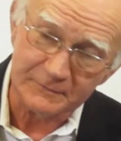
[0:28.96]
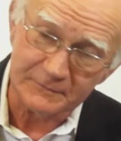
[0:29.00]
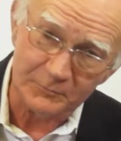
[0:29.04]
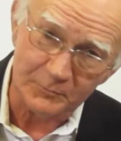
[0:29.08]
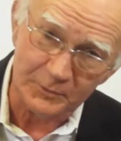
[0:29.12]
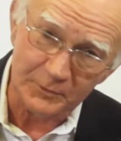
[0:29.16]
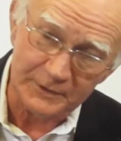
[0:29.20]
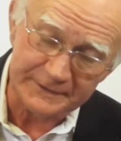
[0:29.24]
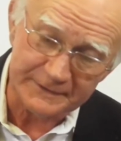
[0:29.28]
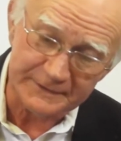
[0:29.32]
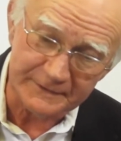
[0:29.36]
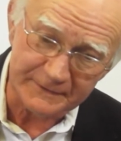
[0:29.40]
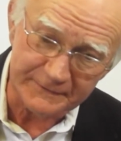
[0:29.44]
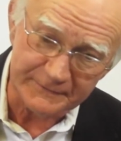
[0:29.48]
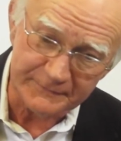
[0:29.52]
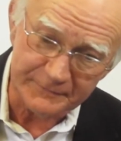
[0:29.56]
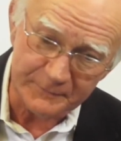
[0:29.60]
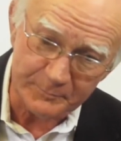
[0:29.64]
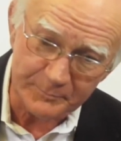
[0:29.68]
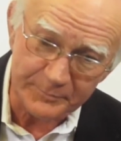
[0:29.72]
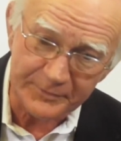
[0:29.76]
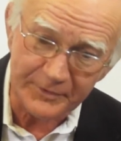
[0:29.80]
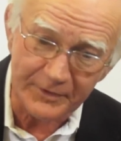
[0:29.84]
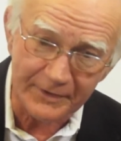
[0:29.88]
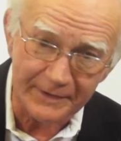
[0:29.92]
What are
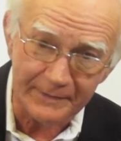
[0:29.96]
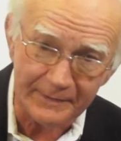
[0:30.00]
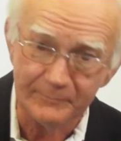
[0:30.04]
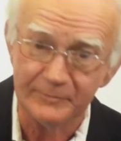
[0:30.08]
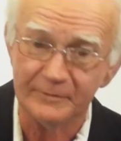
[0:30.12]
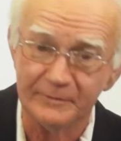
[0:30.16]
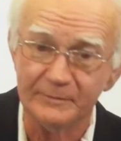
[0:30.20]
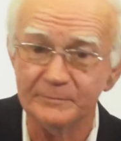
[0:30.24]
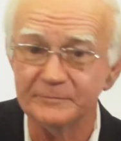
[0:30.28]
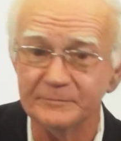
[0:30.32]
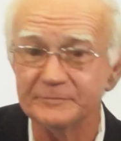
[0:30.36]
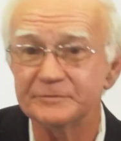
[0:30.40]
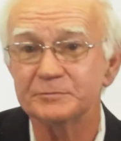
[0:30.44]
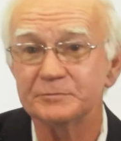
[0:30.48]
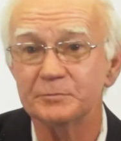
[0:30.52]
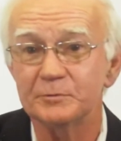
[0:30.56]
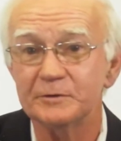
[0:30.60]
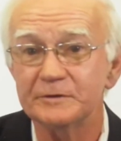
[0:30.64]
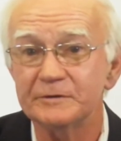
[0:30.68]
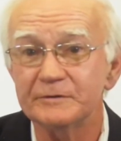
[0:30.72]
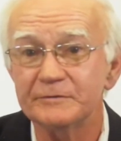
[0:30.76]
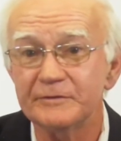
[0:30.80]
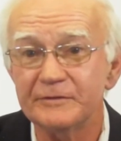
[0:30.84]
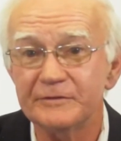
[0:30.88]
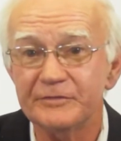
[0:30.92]
the problems?
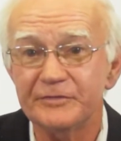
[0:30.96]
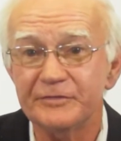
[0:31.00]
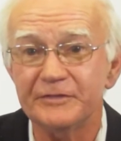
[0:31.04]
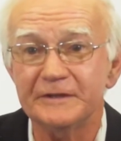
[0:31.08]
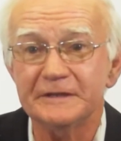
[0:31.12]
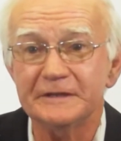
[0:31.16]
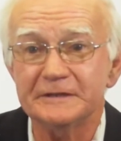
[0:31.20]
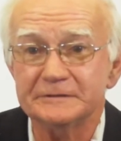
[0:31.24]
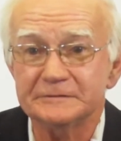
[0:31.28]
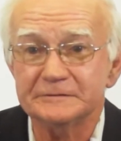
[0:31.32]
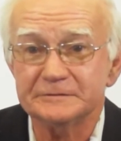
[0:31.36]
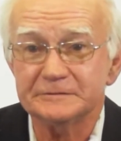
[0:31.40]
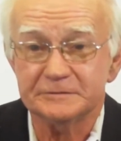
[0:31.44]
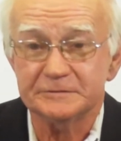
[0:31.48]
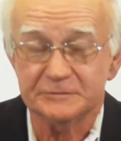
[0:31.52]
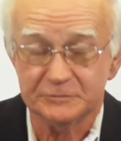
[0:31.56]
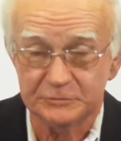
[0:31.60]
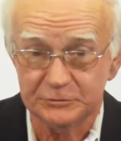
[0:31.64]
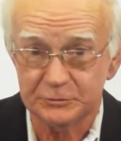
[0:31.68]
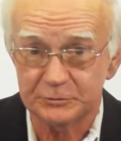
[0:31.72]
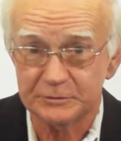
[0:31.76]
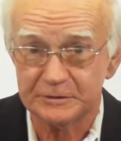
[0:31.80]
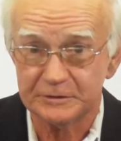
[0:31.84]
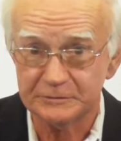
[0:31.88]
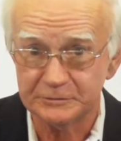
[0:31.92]
What are the things
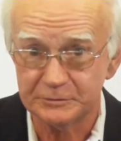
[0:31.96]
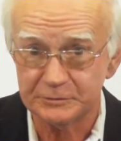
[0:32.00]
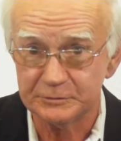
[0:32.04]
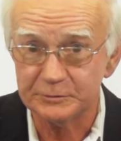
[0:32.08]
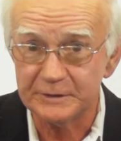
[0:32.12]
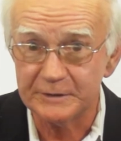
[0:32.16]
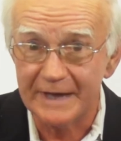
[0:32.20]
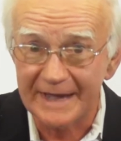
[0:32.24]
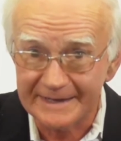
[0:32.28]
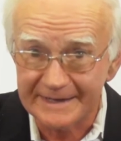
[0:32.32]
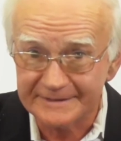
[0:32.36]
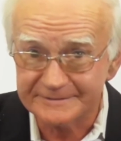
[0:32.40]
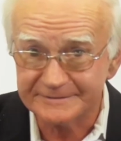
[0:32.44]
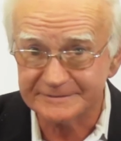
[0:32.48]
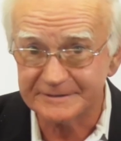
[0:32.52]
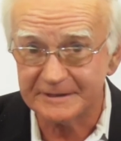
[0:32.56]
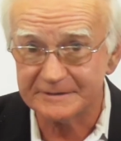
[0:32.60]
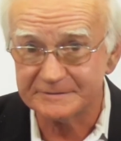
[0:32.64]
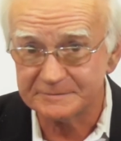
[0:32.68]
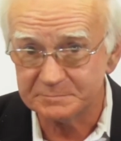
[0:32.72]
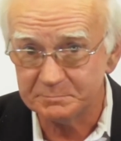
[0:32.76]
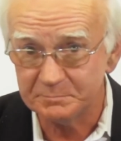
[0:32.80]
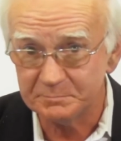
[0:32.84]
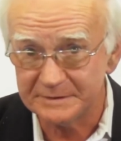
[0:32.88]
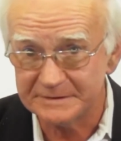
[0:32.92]
you can do to
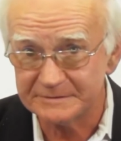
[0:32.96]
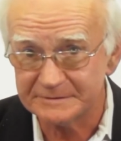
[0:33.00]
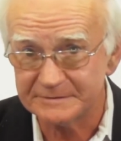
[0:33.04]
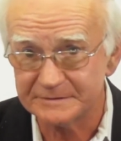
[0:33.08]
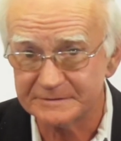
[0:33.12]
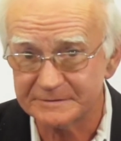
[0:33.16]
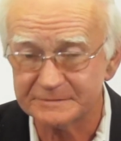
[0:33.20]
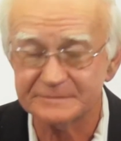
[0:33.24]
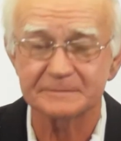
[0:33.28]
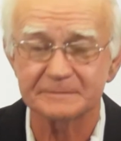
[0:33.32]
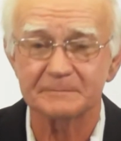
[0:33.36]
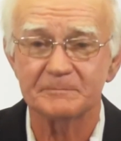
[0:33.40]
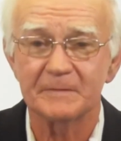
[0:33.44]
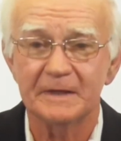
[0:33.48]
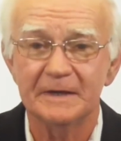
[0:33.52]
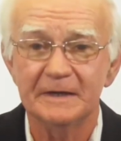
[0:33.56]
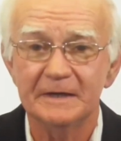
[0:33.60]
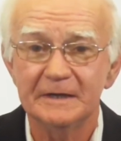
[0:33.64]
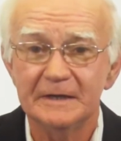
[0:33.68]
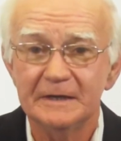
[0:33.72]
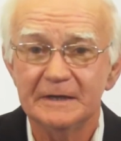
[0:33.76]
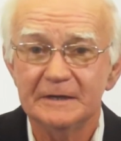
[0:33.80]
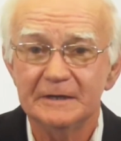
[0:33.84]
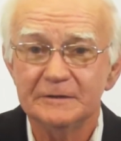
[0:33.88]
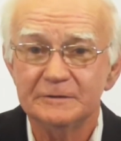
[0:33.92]
access business
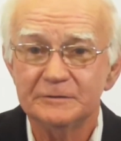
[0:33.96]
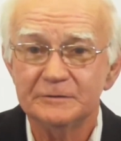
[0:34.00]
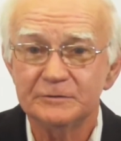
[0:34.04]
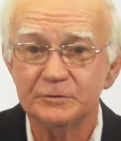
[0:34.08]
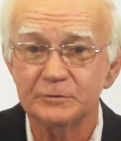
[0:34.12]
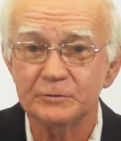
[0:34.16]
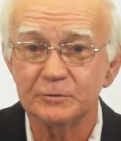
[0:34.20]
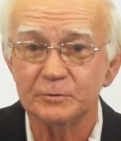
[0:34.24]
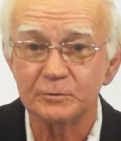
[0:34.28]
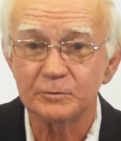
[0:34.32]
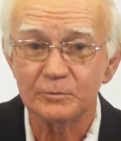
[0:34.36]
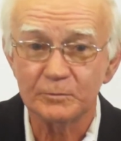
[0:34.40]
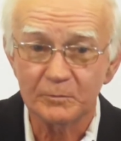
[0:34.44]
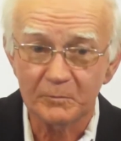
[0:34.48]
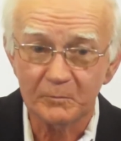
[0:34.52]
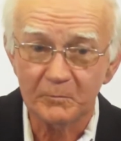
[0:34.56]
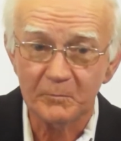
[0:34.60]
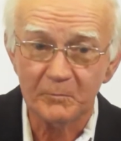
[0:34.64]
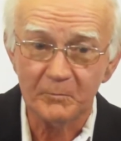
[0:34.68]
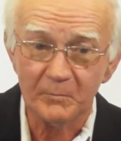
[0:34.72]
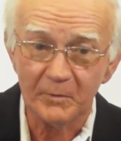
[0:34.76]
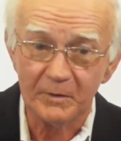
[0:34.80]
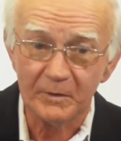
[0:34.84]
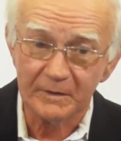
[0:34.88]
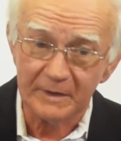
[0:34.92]
to
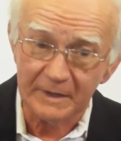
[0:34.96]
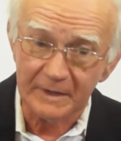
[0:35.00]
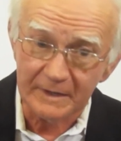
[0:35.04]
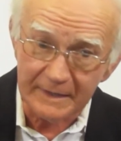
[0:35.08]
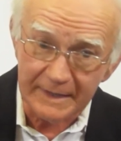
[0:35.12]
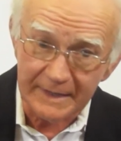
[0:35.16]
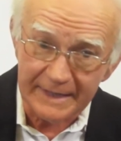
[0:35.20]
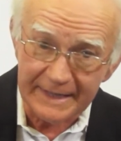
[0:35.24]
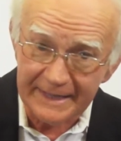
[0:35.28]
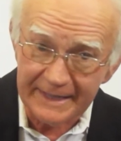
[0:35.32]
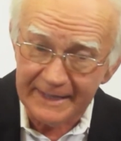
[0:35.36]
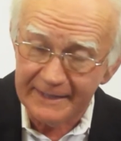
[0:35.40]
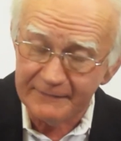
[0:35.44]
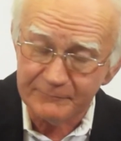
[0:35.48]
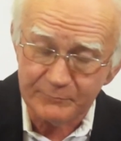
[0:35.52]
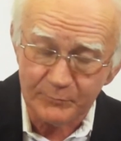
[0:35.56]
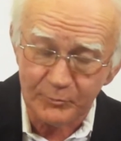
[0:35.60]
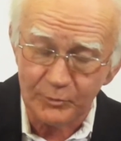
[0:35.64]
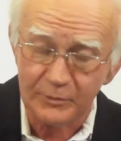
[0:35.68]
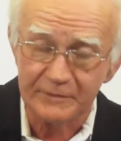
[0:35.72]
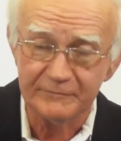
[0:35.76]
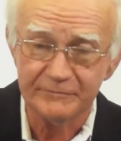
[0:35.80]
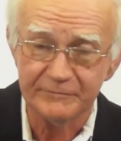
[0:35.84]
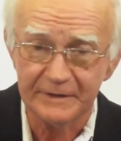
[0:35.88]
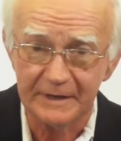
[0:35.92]
uh, add
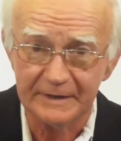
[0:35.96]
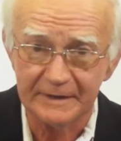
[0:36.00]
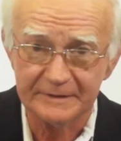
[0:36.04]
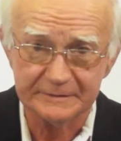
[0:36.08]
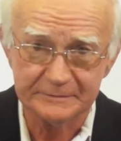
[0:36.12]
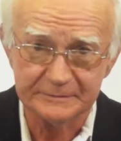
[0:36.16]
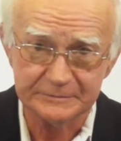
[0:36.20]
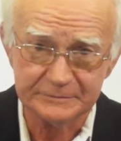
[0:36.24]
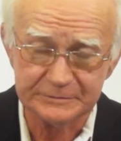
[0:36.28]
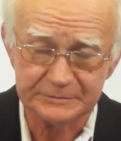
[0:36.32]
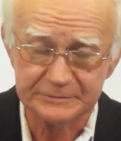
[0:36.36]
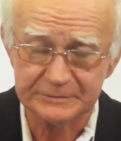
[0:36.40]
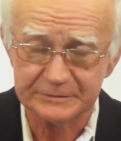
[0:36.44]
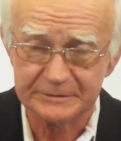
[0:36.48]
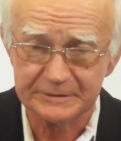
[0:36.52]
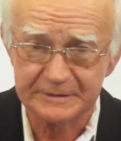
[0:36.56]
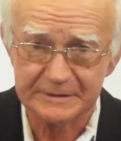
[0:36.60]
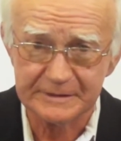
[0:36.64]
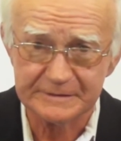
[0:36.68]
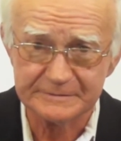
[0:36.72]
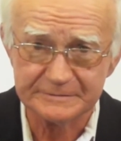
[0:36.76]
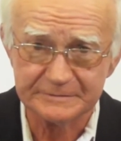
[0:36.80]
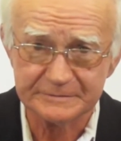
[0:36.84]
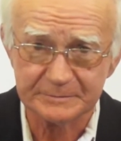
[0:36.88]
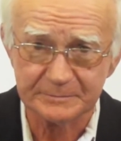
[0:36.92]
more value to your
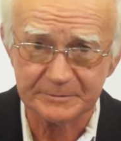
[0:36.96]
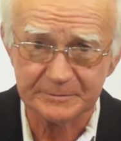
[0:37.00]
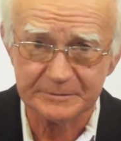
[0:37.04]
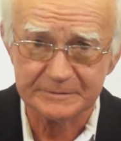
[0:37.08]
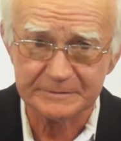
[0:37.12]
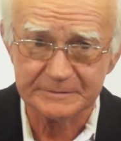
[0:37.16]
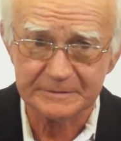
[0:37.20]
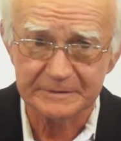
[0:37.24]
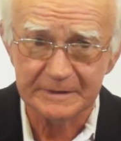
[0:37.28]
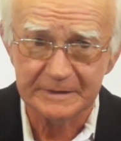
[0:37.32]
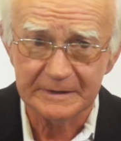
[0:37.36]
customers,